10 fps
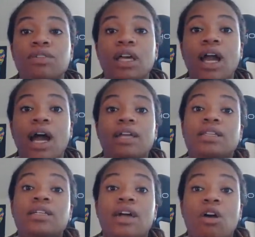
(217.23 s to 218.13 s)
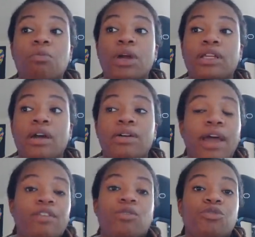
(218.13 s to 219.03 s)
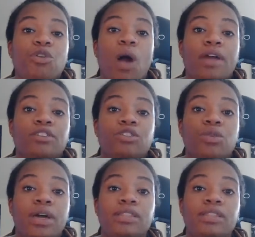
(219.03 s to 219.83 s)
like, I need help right now and I don't know how to do it,